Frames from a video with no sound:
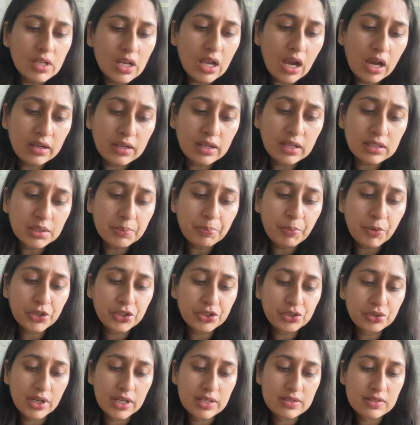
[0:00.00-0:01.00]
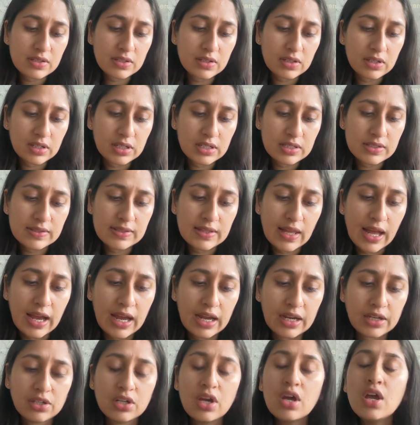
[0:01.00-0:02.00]
Another point to consider is
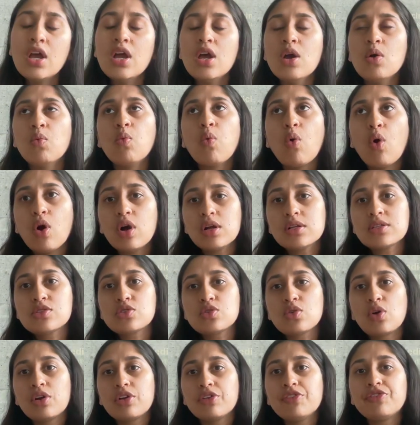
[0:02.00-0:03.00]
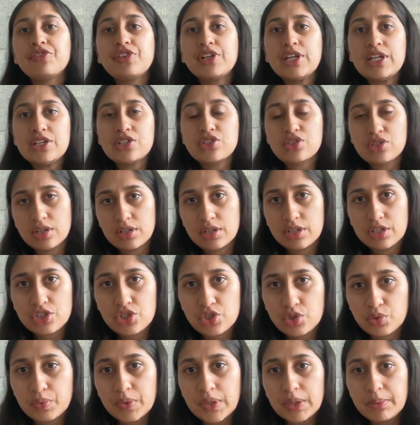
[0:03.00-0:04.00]
that what sort of research
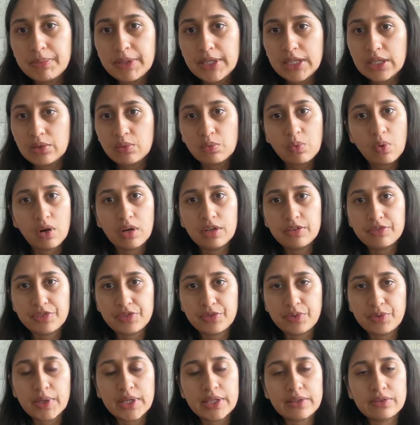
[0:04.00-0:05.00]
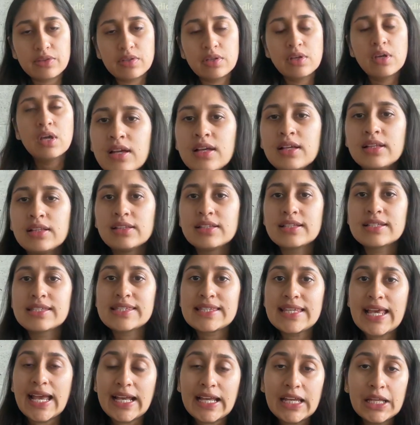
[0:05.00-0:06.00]
you will be involved with. The
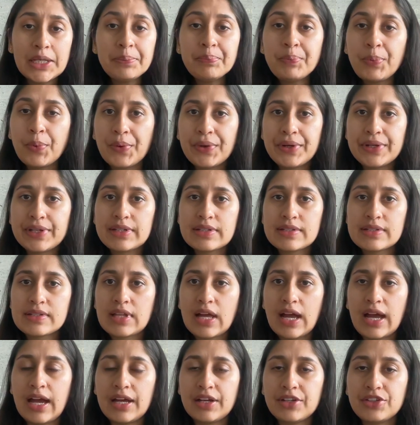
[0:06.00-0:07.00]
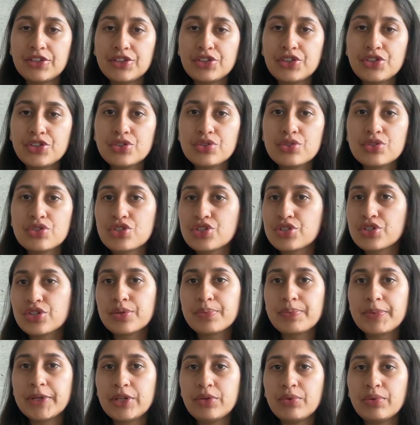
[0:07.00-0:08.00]
second point is that you
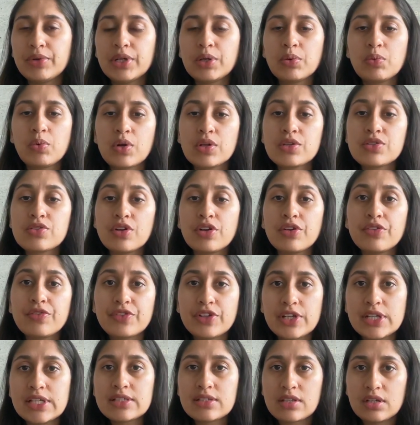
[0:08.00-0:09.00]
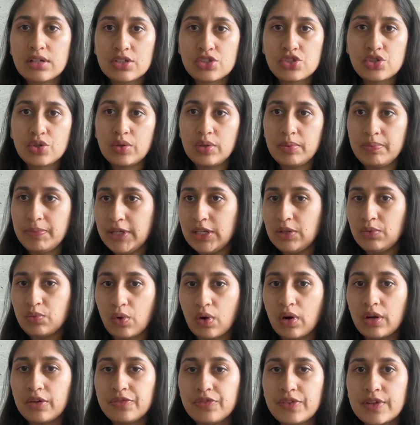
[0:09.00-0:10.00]
should be knowing what sort of research you will be
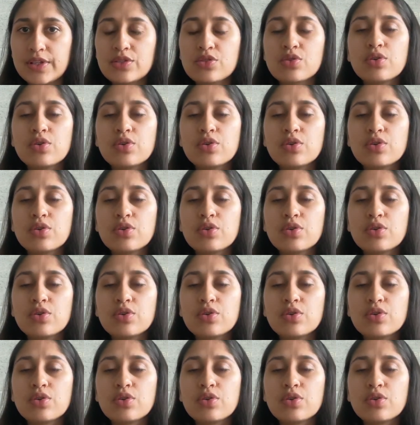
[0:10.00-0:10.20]
involved with.